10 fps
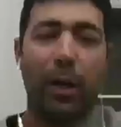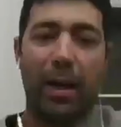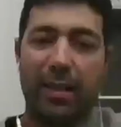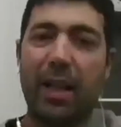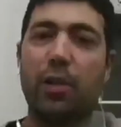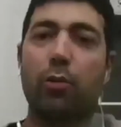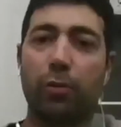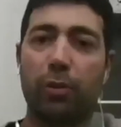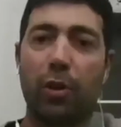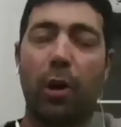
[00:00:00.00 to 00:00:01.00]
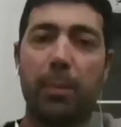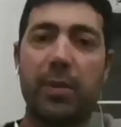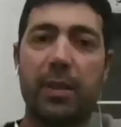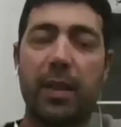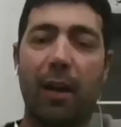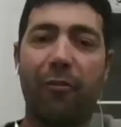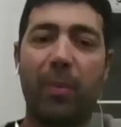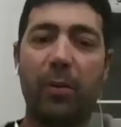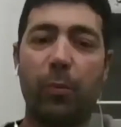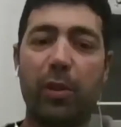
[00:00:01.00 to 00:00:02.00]
essential type stuff, but
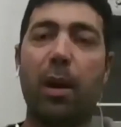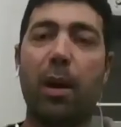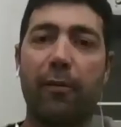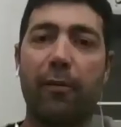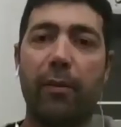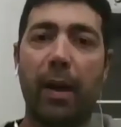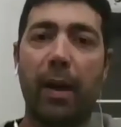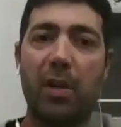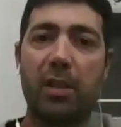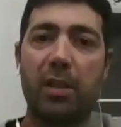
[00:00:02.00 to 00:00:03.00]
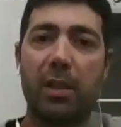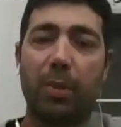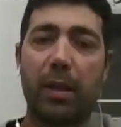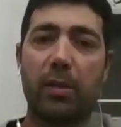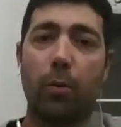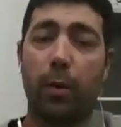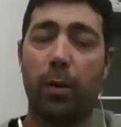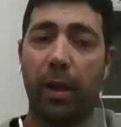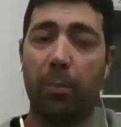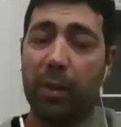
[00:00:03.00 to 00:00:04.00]
we do have measures in place. So
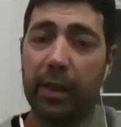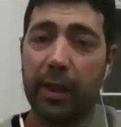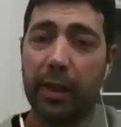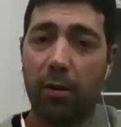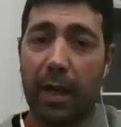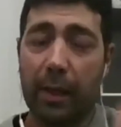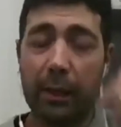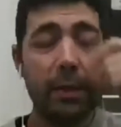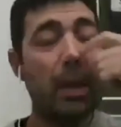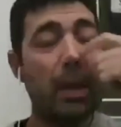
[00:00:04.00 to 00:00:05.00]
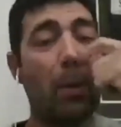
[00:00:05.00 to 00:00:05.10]
we're completely contactless.